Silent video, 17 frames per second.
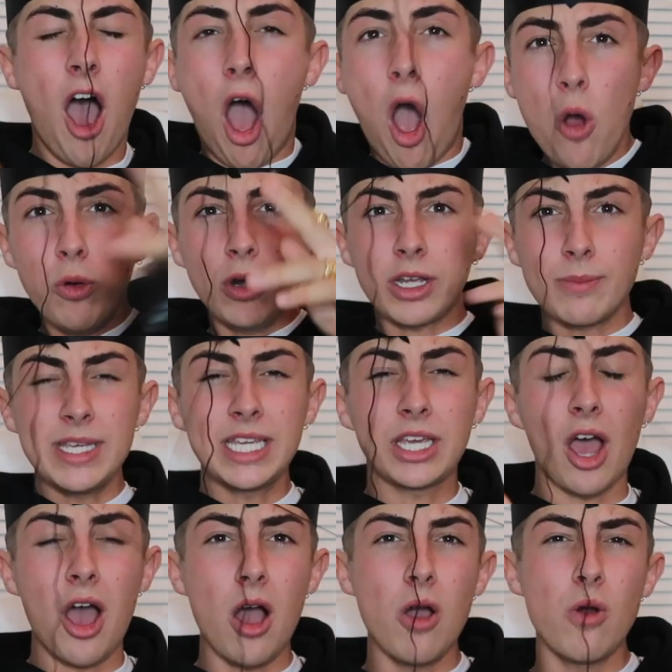Oh, look at me
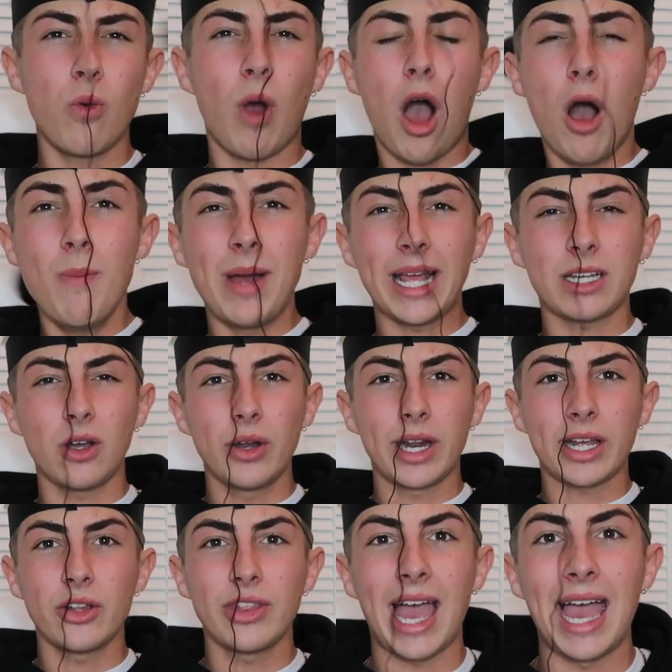go. Oh my God,
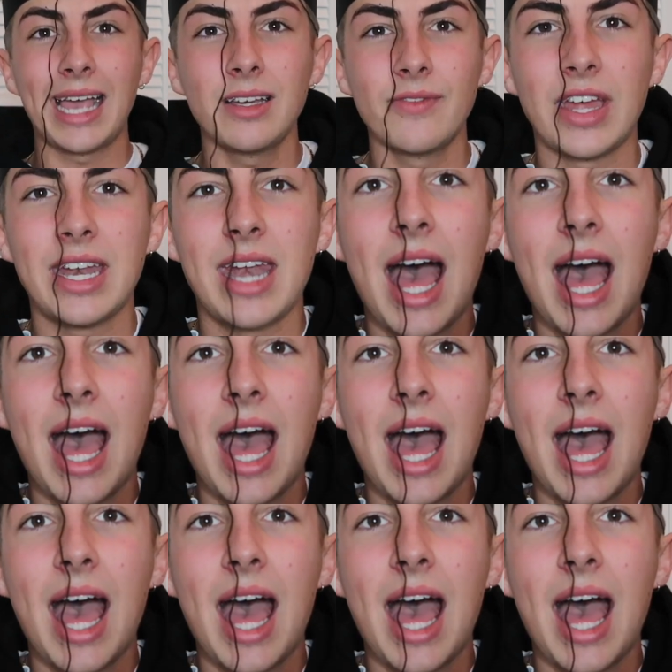I got the hang of it